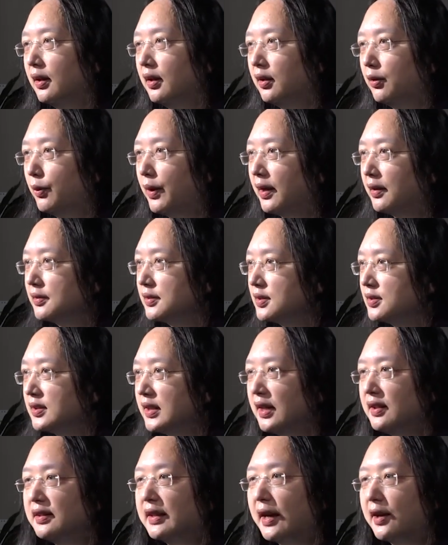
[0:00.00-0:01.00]
around
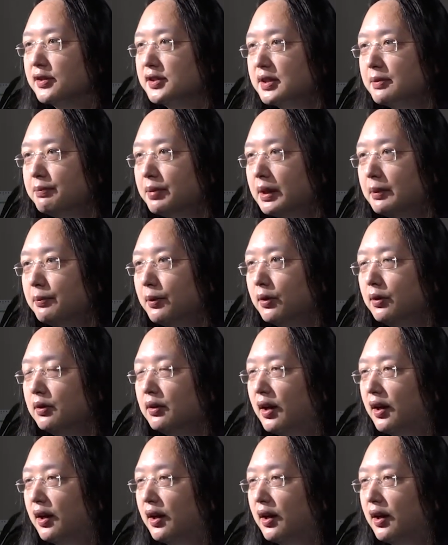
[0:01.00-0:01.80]
10,000 people